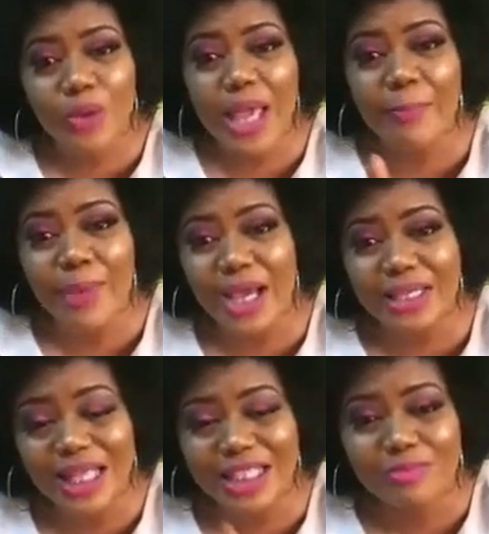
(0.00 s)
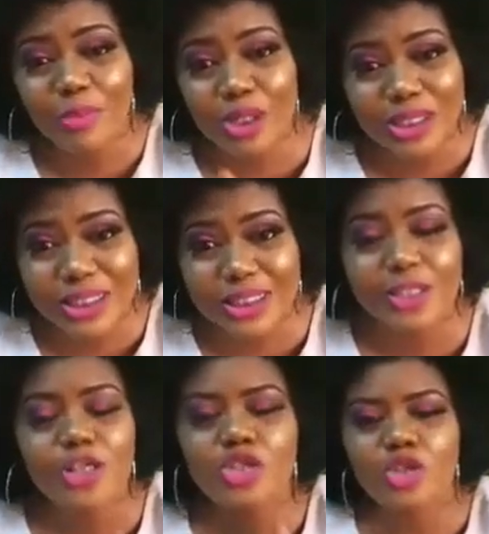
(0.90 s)
pay back that money
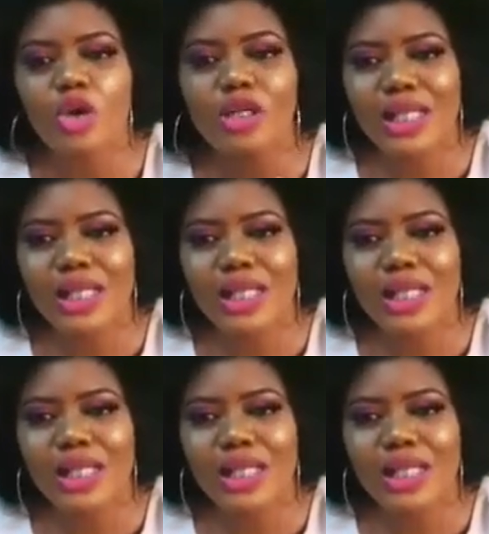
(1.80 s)
so